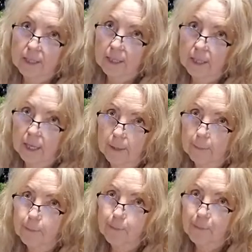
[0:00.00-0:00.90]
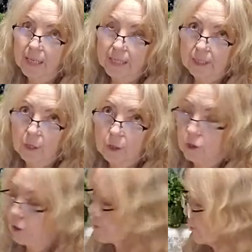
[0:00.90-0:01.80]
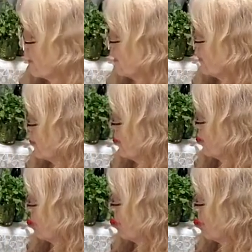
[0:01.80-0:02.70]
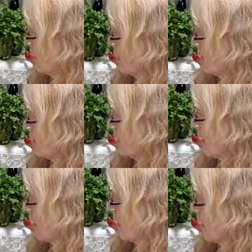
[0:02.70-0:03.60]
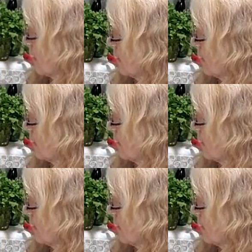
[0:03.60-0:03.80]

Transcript: said that, it's cultured, right? So it is a